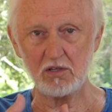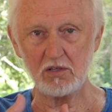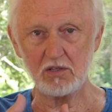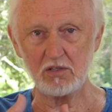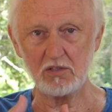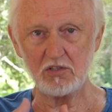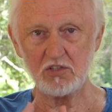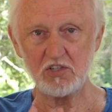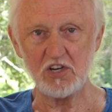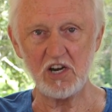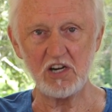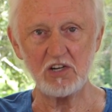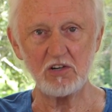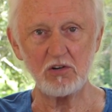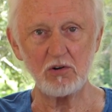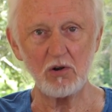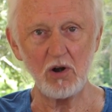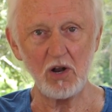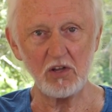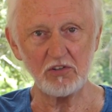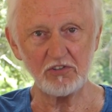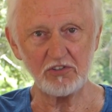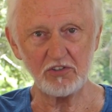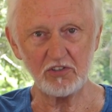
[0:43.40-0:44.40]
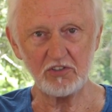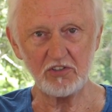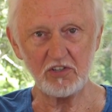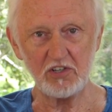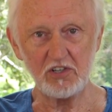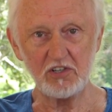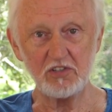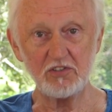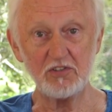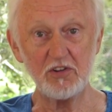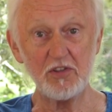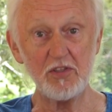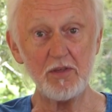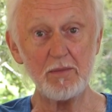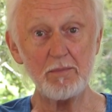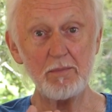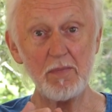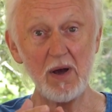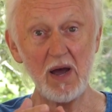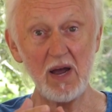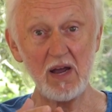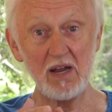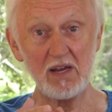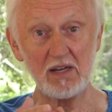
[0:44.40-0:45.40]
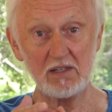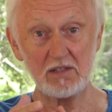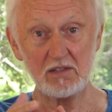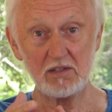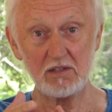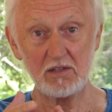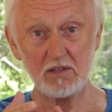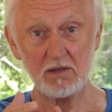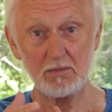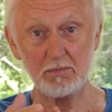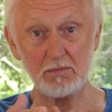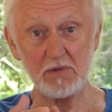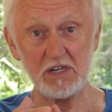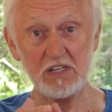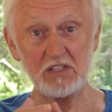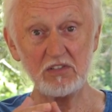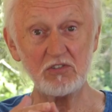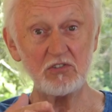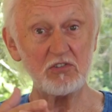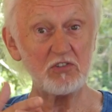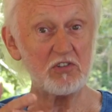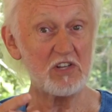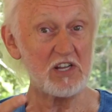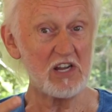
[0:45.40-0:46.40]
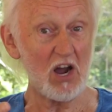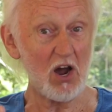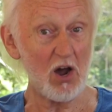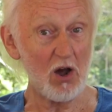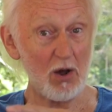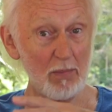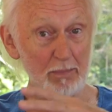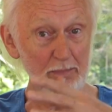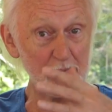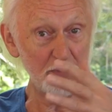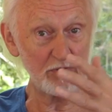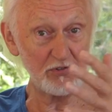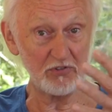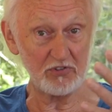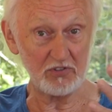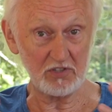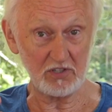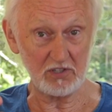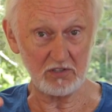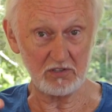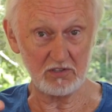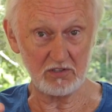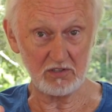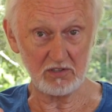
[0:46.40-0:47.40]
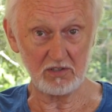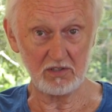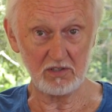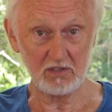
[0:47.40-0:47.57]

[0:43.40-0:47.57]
generosity to the mind means the opposite